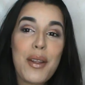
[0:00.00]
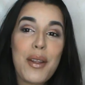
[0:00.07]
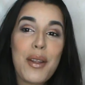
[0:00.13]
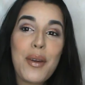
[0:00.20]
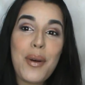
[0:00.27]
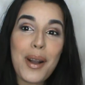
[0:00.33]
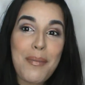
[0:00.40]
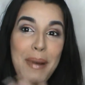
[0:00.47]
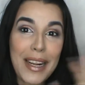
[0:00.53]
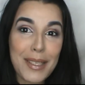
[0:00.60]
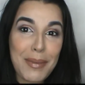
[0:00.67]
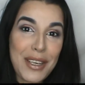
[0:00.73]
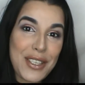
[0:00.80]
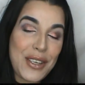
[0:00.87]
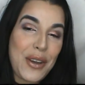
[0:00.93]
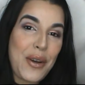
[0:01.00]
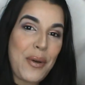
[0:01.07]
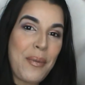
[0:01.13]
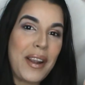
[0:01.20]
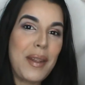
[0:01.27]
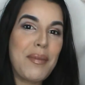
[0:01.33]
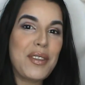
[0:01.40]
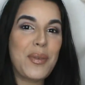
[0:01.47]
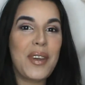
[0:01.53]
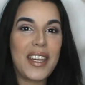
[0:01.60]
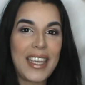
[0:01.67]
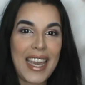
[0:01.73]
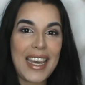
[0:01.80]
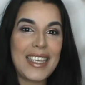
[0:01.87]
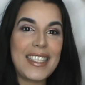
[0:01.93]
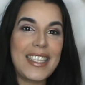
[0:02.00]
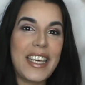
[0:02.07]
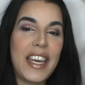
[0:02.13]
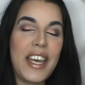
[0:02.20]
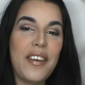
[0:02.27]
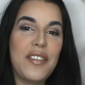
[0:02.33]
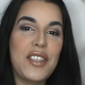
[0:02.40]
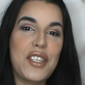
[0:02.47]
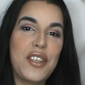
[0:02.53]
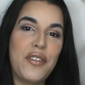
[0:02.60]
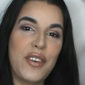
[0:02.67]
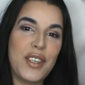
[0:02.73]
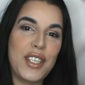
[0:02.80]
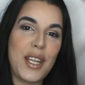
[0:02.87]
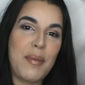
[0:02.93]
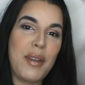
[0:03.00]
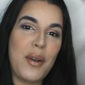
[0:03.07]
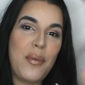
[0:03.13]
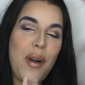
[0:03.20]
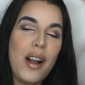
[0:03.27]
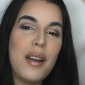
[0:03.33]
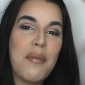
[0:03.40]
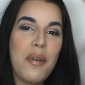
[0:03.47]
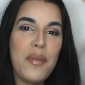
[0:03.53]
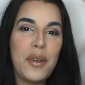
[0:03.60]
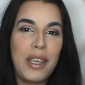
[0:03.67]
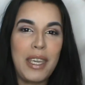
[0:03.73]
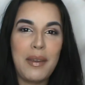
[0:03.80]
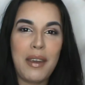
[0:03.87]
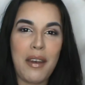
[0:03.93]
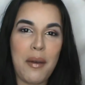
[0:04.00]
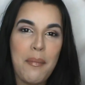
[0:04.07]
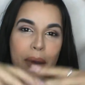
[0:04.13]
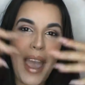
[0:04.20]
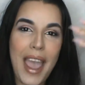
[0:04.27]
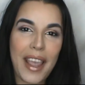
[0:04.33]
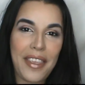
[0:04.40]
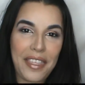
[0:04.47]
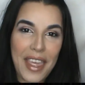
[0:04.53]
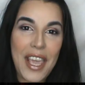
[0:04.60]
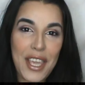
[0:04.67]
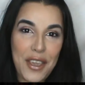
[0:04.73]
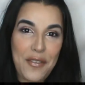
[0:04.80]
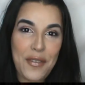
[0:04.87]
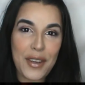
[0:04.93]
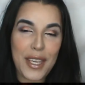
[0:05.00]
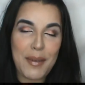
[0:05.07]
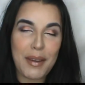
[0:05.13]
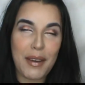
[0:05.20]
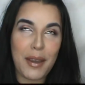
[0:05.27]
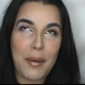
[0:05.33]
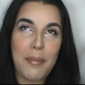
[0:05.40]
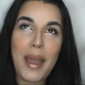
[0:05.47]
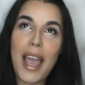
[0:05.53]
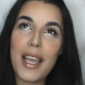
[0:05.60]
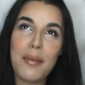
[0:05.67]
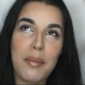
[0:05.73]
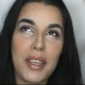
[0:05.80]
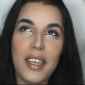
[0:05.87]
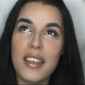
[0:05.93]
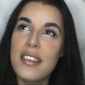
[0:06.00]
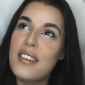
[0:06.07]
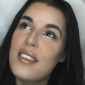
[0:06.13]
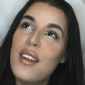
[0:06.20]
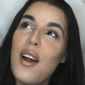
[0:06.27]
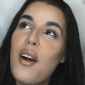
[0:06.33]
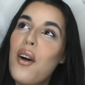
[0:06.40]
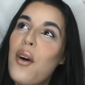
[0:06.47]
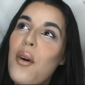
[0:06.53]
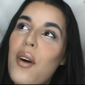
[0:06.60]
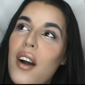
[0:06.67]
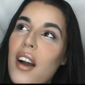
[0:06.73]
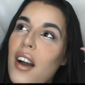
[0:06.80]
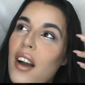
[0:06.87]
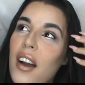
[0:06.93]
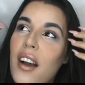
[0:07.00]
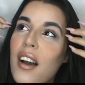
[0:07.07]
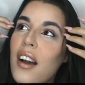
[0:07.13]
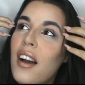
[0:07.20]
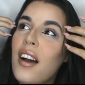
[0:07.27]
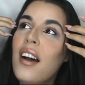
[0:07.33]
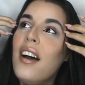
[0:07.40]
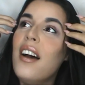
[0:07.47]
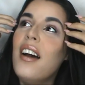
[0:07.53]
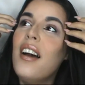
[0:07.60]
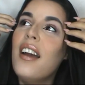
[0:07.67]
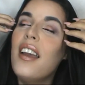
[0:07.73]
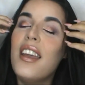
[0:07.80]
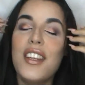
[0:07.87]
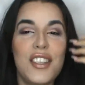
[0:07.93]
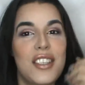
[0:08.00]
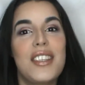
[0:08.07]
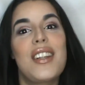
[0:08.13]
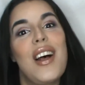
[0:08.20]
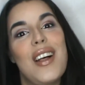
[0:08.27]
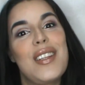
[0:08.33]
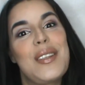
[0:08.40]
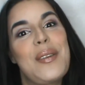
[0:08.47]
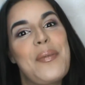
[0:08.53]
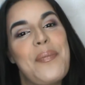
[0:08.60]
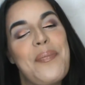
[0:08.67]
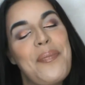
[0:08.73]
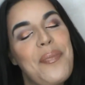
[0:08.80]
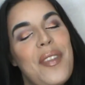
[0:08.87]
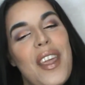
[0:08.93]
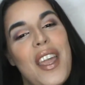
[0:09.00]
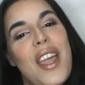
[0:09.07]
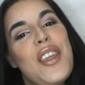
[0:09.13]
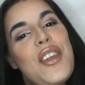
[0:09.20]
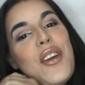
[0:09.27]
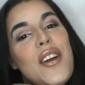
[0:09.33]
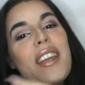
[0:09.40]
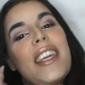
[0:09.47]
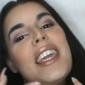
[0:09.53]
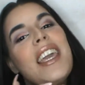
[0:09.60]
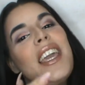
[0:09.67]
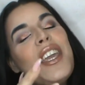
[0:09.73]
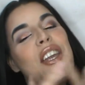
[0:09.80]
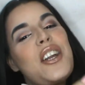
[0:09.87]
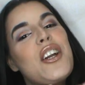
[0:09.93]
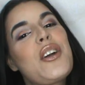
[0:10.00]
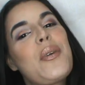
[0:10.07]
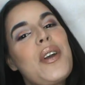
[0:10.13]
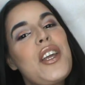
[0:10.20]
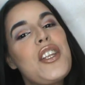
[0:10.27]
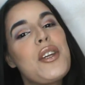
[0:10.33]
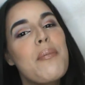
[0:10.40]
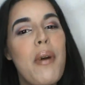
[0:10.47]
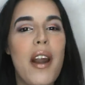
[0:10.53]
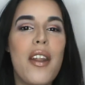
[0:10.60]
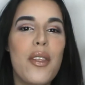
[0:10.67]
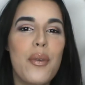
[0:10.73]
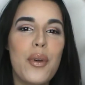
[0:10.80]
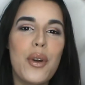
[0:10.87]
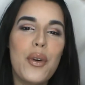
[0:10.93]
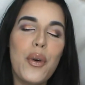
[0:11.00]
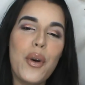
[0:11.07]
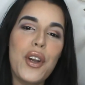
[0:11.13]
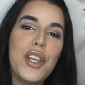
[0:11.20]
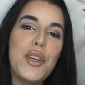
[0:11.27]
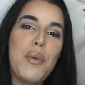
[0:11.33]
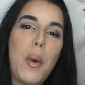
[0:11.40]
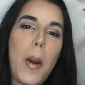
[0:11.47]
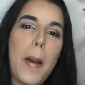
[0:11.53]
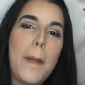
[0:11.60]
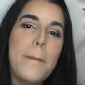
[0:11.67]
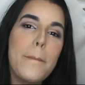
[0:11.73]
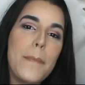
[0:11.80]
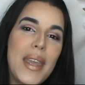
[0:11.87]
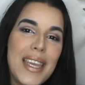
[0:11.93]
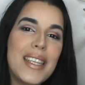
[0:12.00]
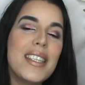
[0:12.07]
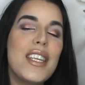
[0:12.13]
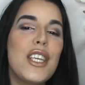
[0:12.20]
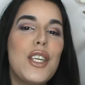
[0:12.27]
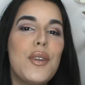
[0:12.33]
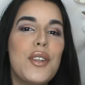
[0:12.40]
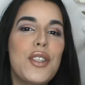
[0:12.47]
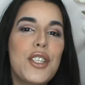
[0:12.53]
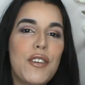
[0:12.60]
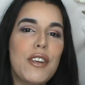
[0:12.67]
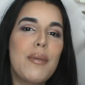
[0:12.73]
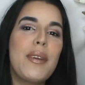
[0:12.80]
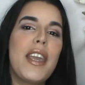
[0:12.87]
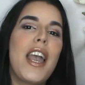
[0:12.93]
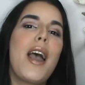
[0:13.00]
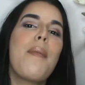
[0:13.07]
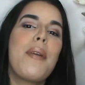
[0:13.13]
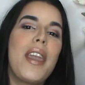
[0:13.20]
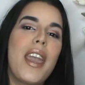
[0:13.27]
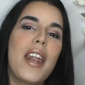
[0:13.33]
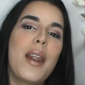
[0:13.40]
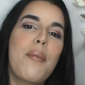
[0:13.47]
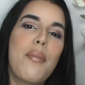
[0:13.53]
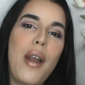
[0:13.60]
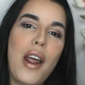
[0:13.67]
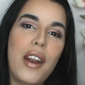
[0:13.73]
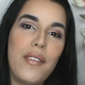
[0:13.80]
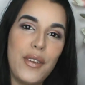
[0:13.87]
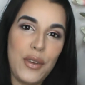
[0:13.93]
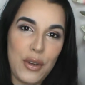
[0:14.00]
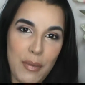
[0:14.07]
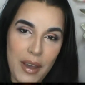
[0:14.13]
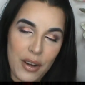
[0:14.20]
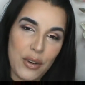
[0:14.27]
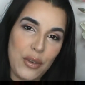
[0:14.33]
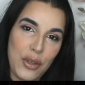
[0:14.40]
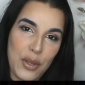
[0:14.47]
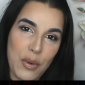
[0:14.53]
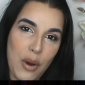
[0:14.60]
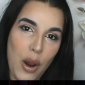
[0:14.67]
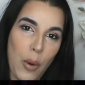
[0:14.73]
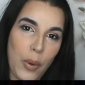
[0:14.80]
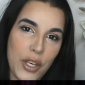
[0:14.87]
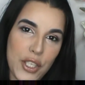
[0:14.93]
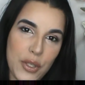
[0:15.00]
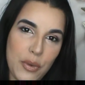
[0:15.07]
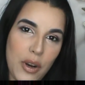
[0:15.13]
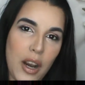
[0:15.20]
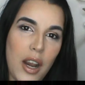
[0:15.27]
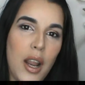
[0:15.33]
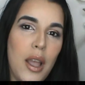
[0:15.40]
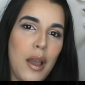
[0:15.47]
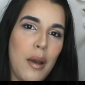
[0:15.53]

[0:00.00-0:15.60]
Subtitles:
everybody, welcome back to my show. My name is Queen Acacia. If this is your first time here, welcome. If you keep coming back, thank you for keep coming back because, you know, it's just awesome. You're a king, you're a queen, you're part of the royal court, you are amazing, you deserve to be happy, and I'm proud of you no matter who you are or what you are.